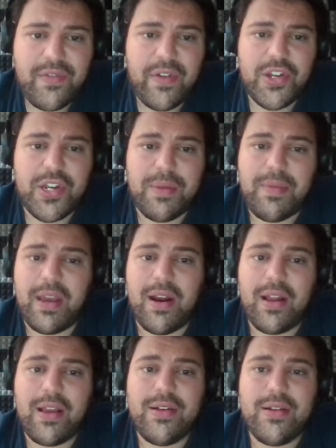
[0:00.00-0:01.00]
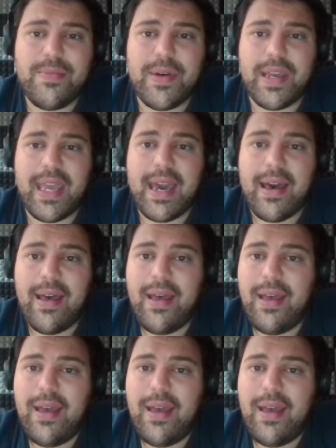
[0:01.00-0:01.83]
finish up the article. But yeah,